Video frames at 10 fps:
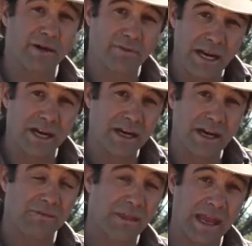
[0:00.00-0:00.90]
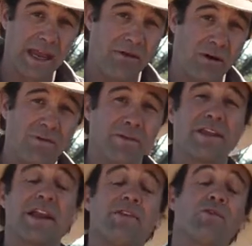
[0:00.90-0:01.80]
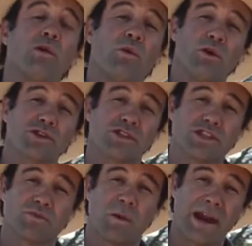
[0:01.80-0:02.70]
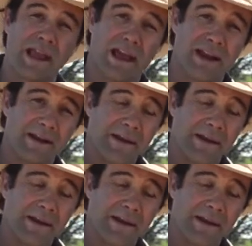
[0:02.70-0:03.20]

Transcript: and round and lift the hair off. And then if you want to wash the sweat out,